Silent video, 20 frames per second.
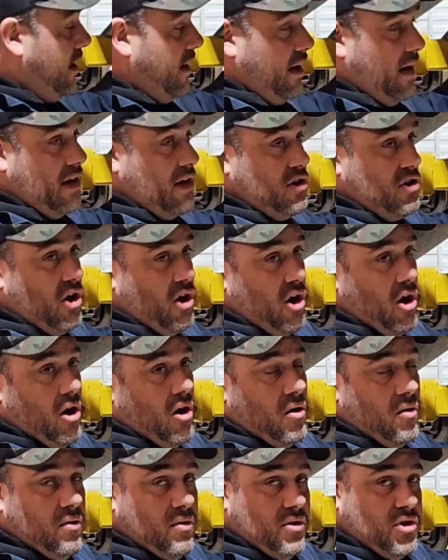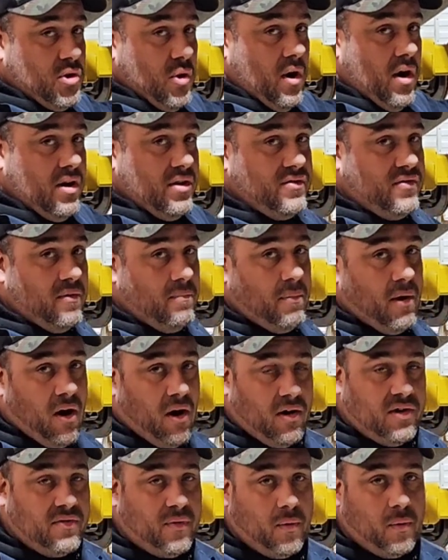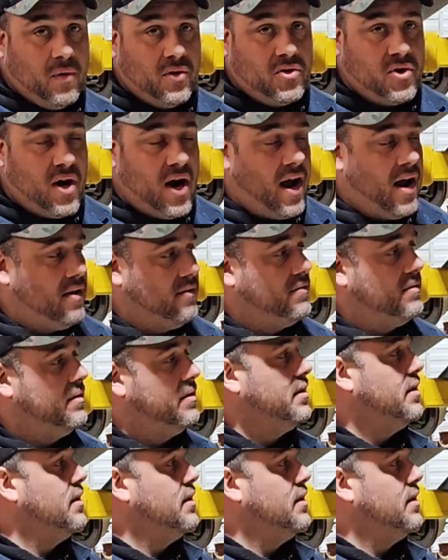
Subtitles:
Enduro joints from Barnes 4-wheel drive.